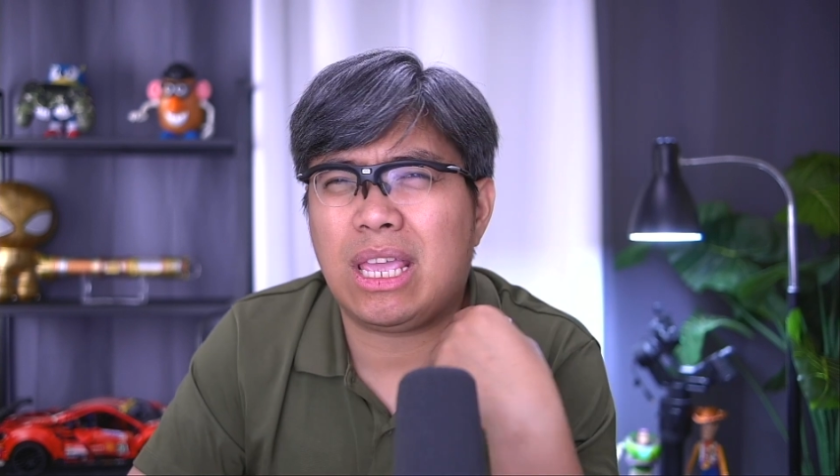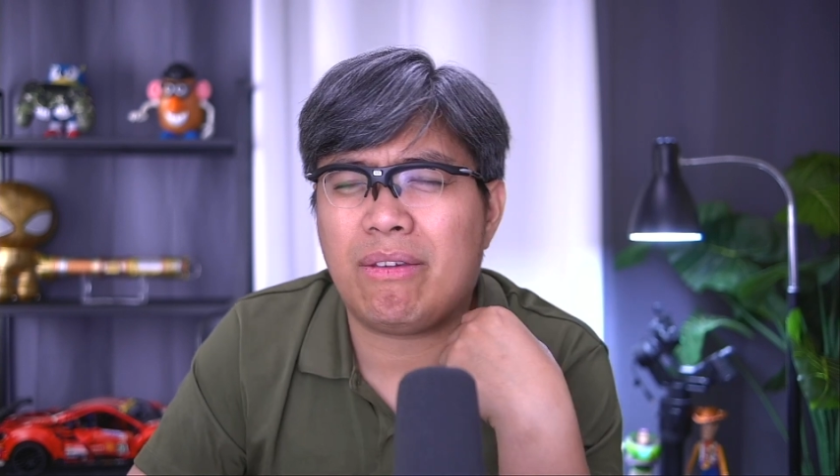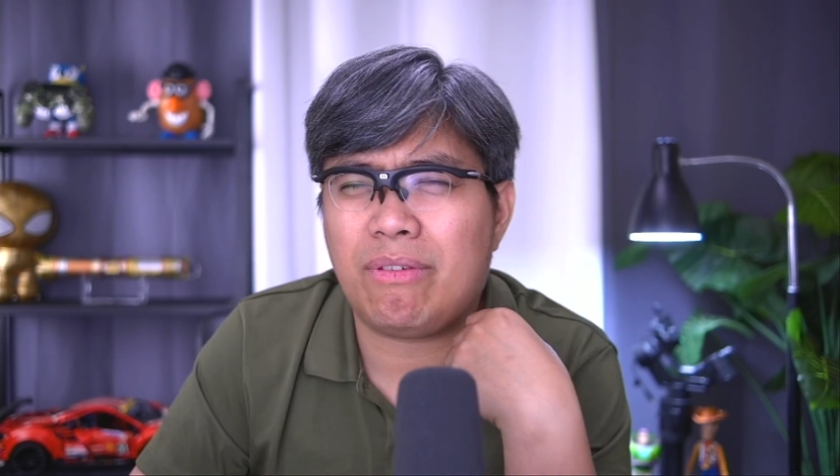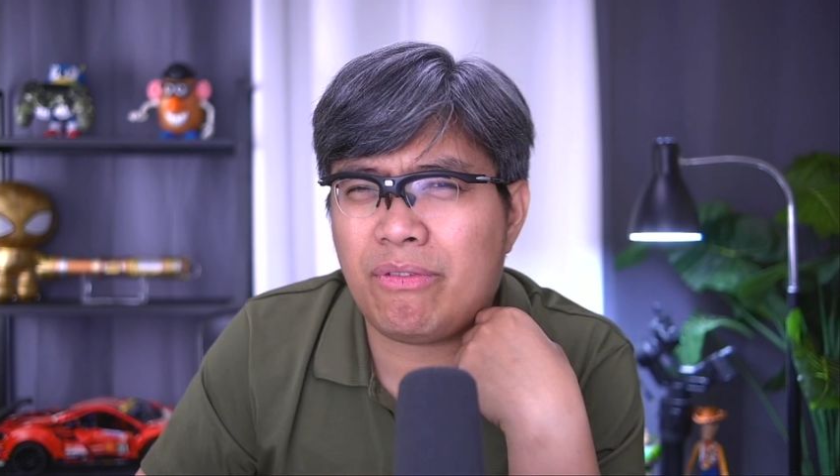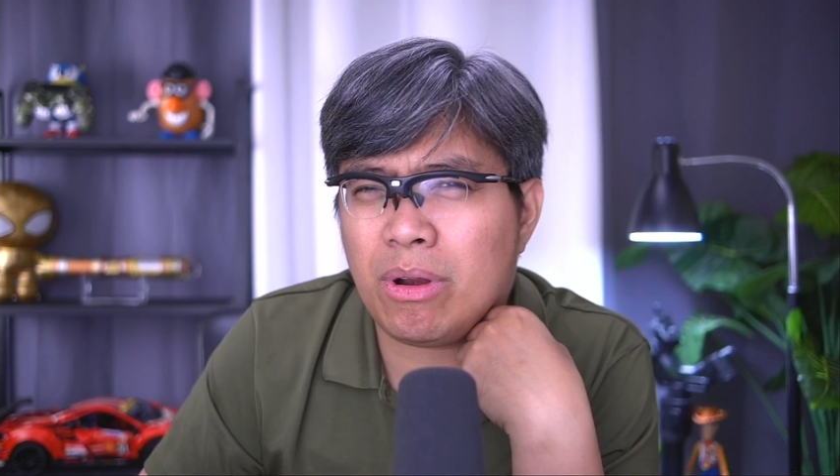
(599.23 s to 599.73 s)

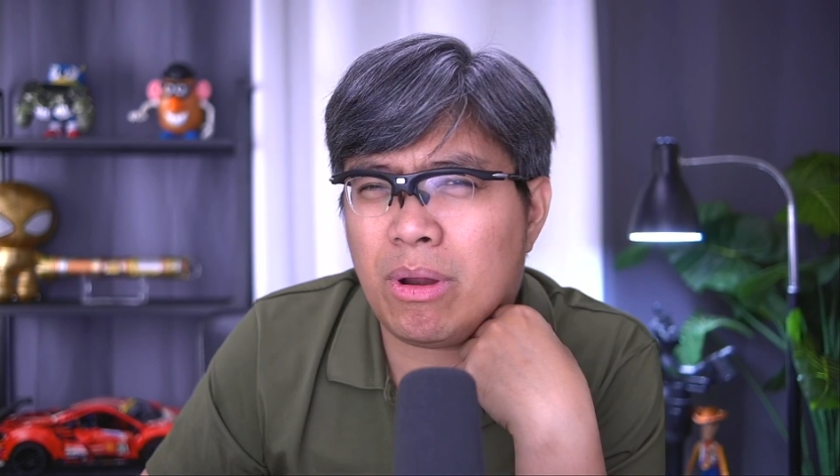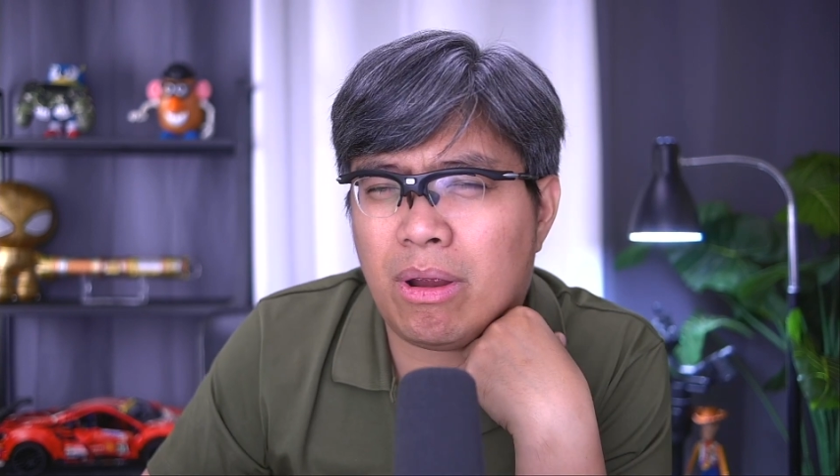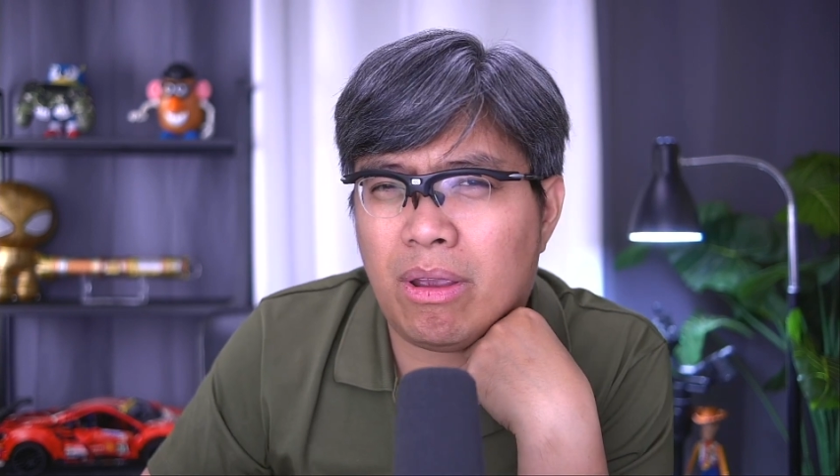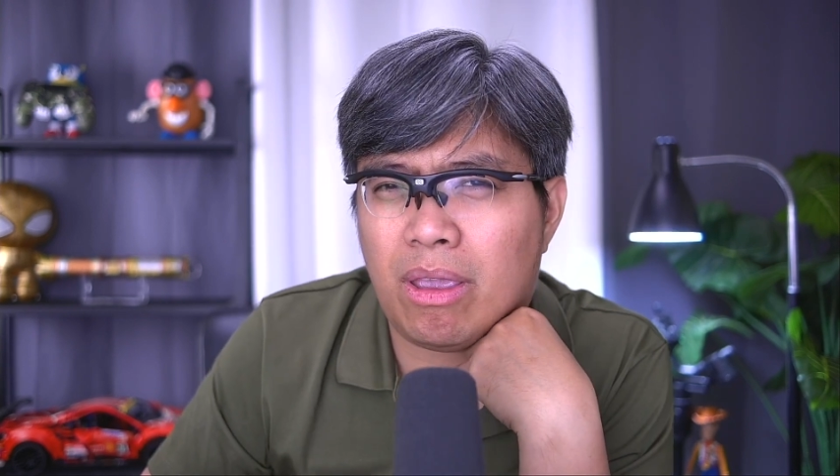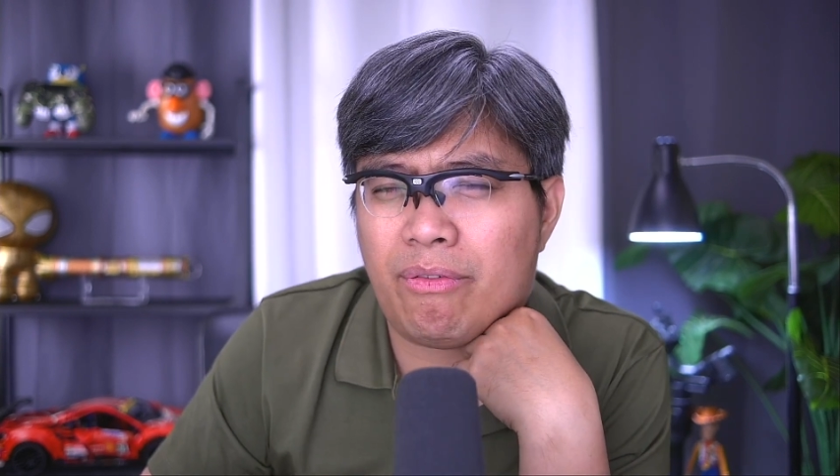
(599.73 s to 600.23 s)
if you're
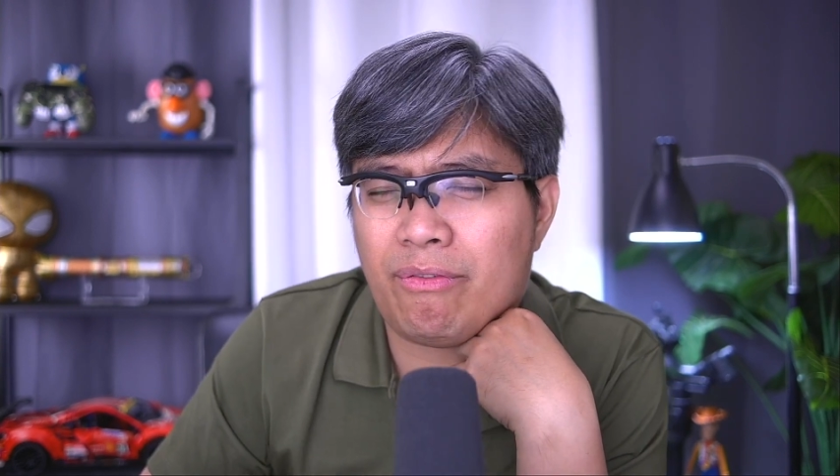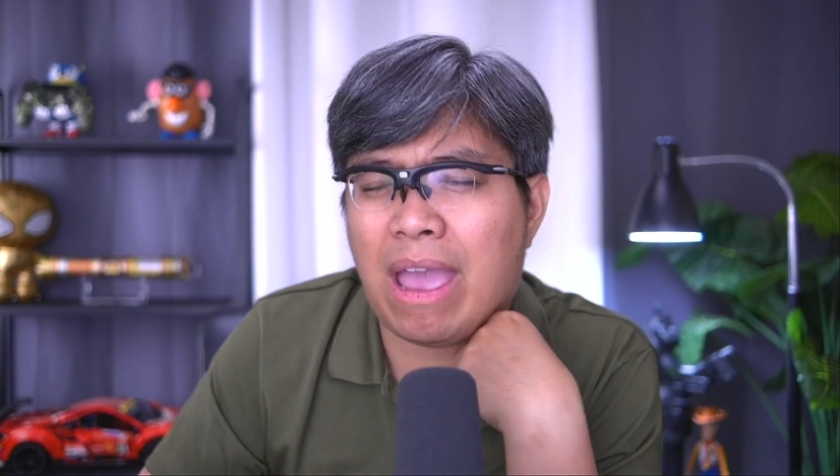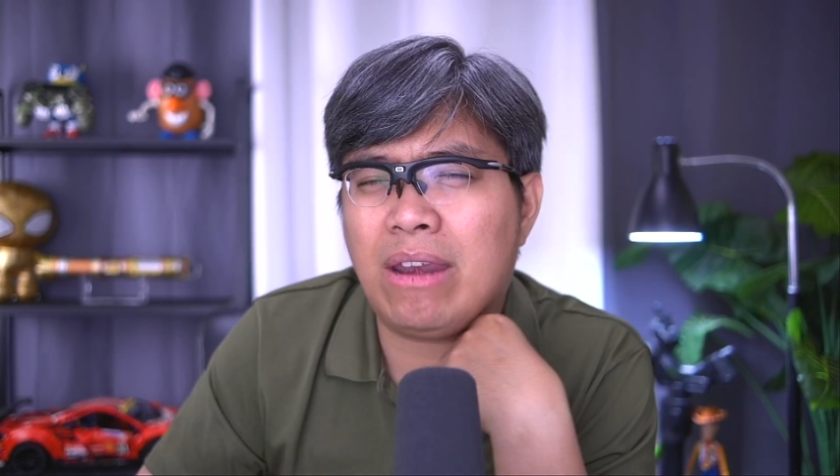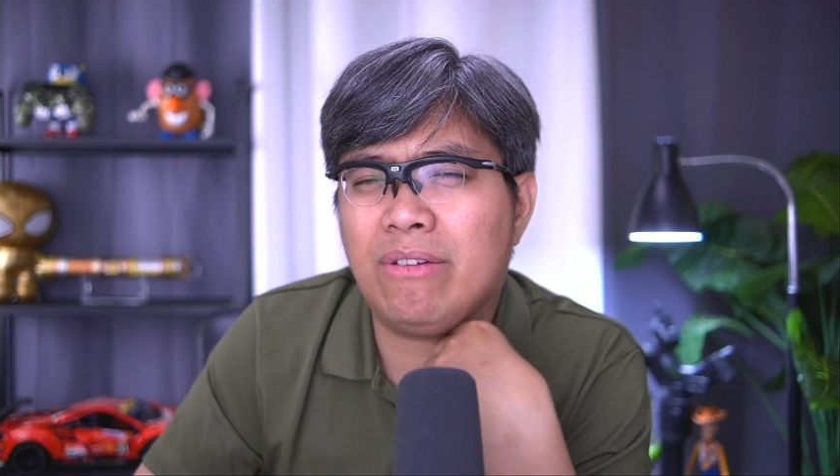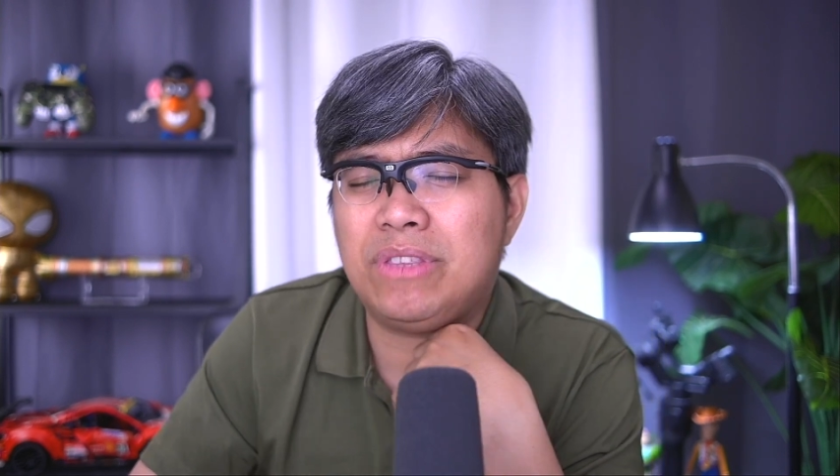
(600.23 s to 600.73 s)
a
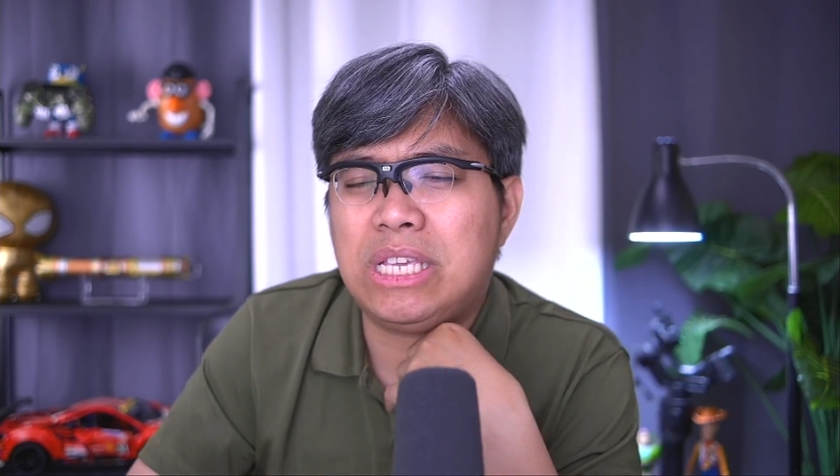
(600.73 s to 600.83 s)
fan of